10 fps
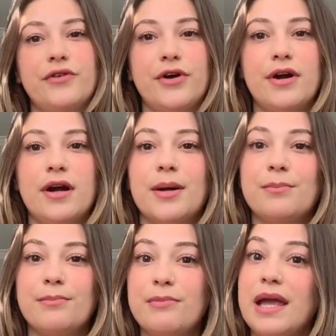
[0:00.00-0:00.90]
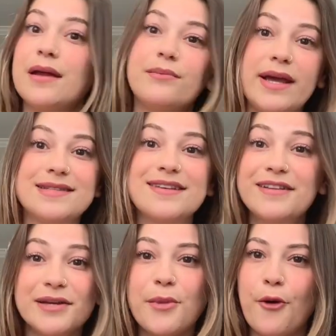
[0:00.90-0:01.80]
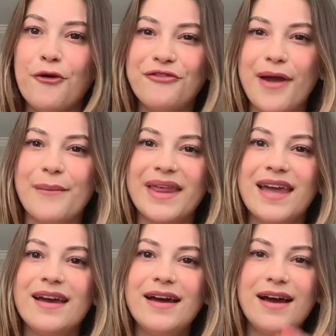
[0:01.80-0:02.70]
for me and basically my whole family.